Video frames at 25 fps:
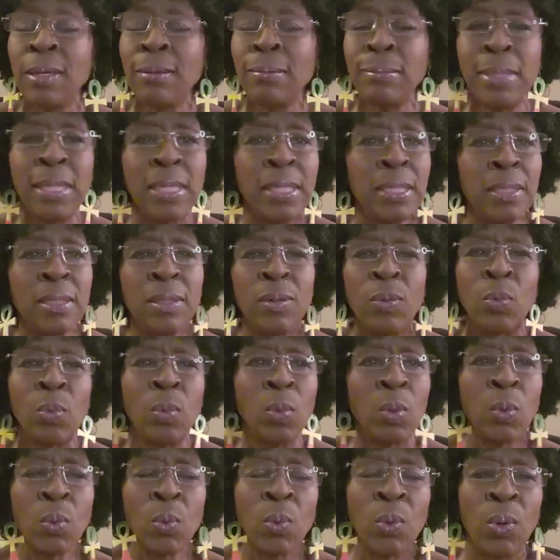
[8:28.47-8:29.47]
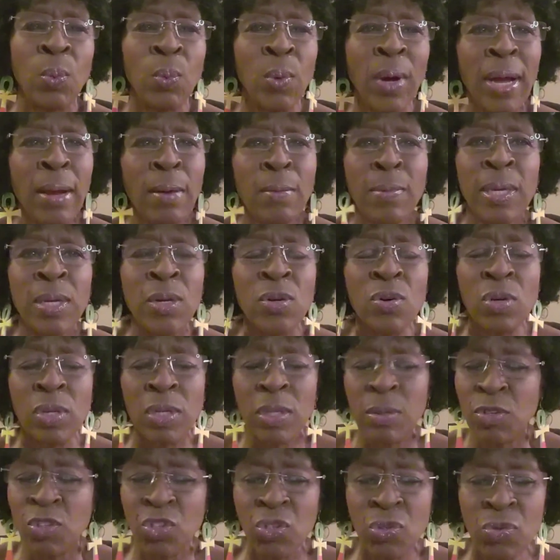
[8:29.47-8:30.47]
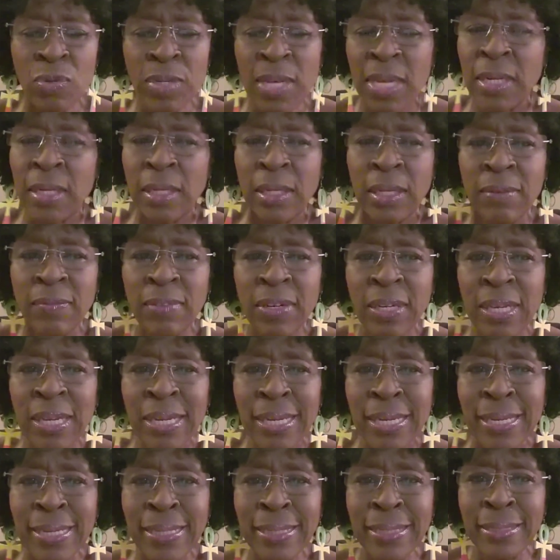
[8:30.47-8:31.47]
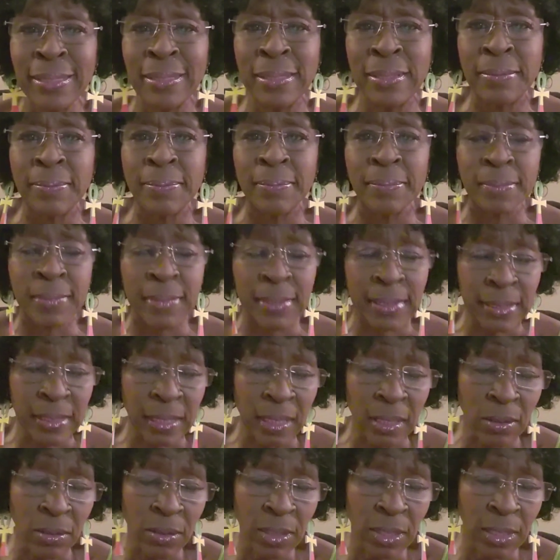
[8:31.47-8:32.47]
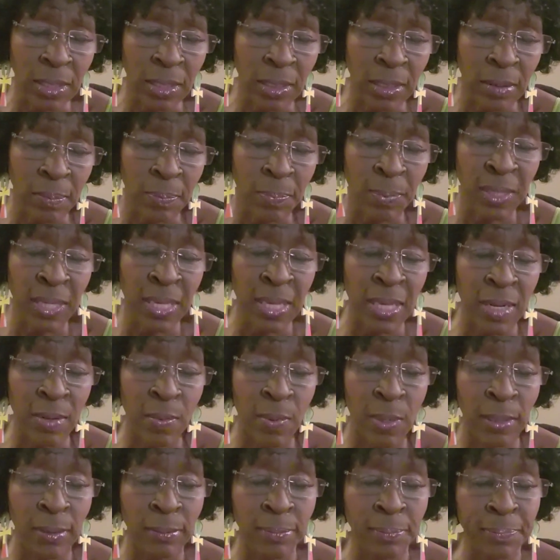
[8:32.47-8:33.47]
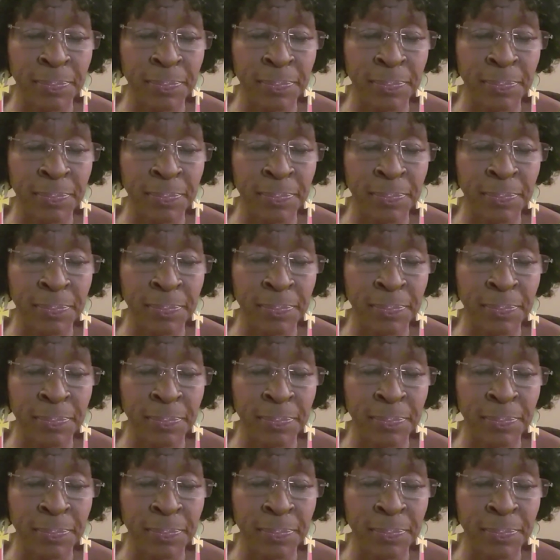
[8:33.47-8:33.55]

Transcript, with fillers: I'm like, why are we calling June at 11 o'clock? Okay, but anyway.